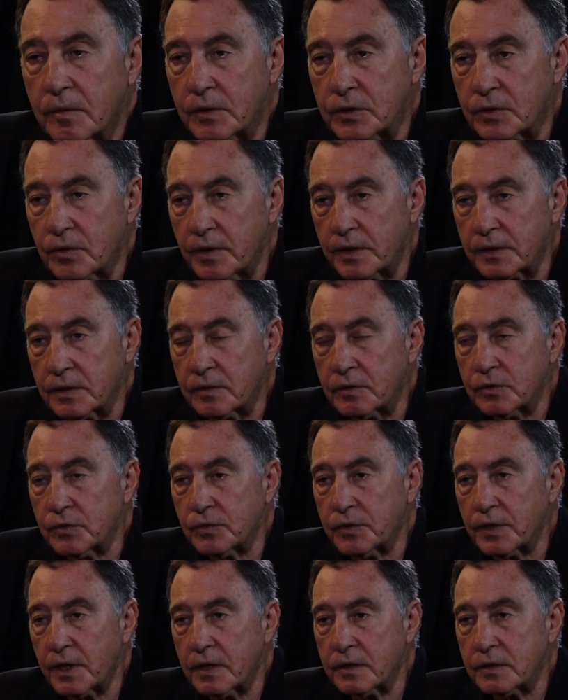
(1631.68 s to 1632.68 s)
We saw that in
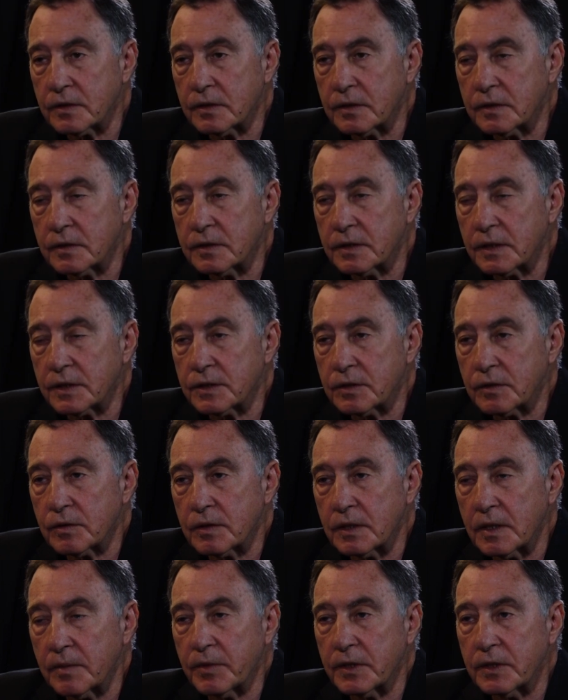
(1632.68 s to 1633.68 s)
2006 at
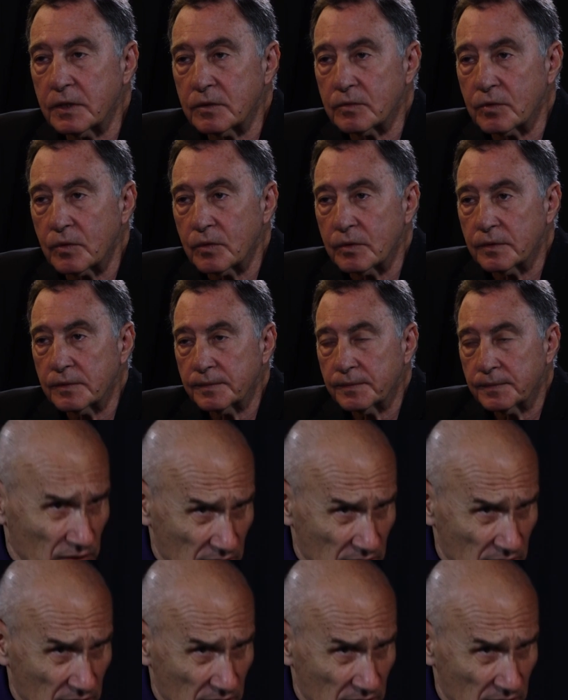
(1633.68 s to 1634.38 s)
the Lebanese War.